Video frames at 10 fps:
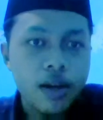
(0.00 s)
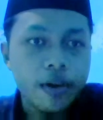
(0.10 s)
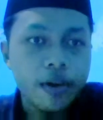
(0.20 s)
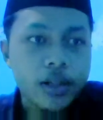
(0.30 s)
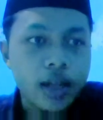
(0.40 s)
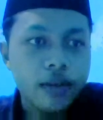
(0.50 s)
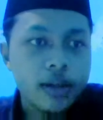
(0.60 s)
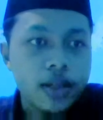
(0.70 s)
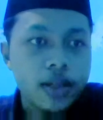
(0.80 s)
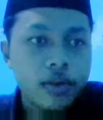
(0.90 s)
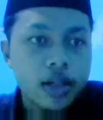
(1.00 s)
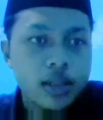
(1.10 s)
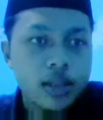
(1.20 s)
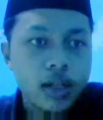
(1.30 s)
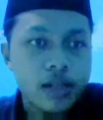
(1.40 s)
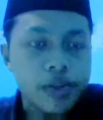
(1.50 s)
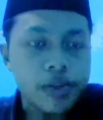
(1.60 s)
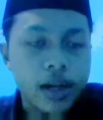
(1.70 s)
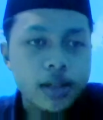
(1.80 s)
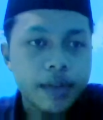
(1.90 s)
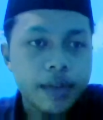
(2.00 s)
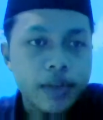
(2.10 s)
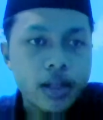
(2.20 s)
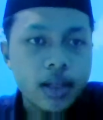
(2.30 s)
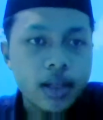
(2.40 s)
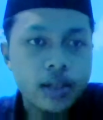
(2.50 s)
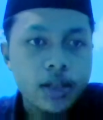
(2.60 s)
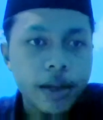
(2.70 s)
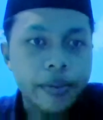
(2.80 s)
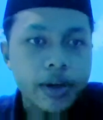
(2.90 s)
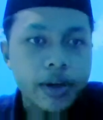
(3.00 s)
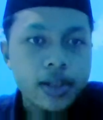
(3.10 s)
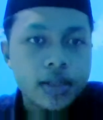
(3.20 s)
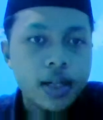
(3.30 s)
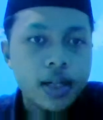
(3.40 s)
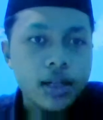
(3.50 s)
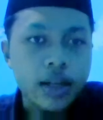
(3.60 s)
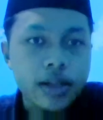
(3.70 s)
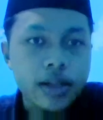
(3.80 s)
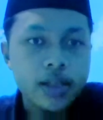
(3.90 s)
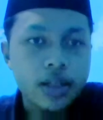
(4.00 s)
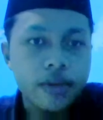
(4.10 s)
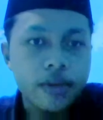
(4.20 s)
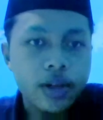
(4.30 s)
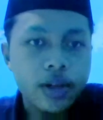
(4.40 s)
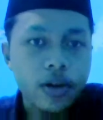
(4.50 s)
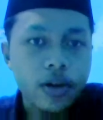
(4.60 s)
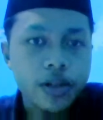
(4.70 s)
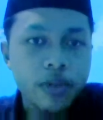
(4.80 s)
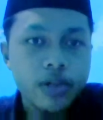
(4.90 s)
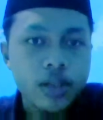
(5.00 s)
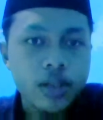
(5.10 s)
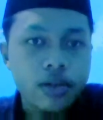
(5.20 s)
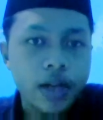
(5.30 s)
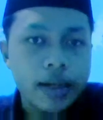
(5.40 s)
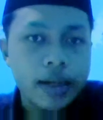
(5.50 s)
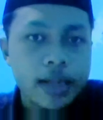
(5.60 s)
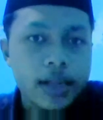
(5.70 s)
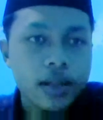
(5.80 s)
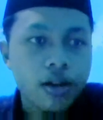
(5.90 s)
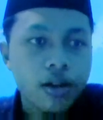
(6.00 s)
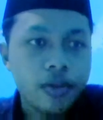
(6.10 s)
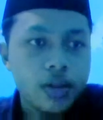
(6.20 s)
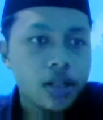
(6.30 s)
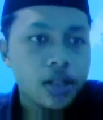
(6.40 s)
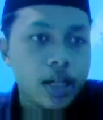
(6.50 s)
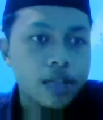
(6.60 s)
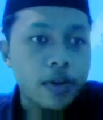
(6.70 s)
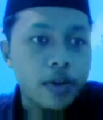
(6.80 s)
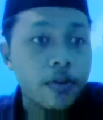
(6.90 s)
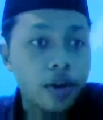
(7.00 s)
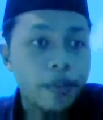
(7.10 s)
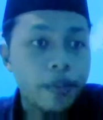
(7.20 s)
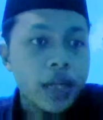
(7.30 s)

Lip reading: Whichever definition has been accepted, it is apparent that a significant contribution to the exciting confusion has been found.